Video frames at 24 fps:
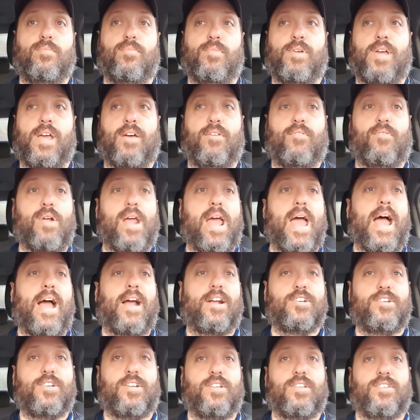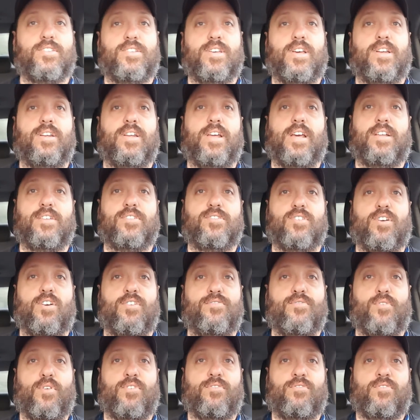get reactions and
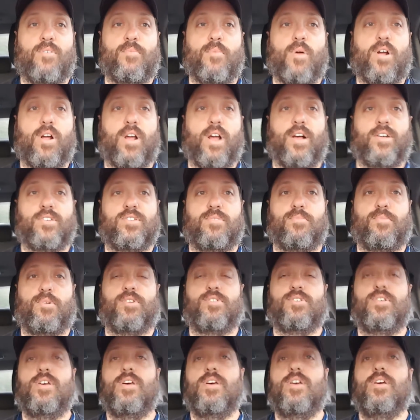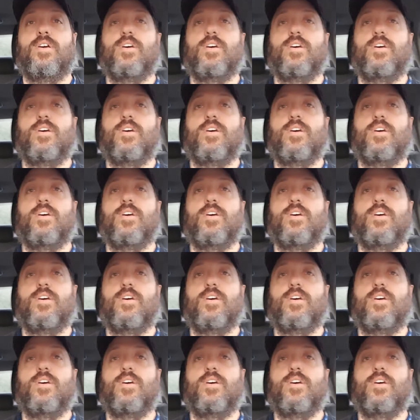so forth from our customers,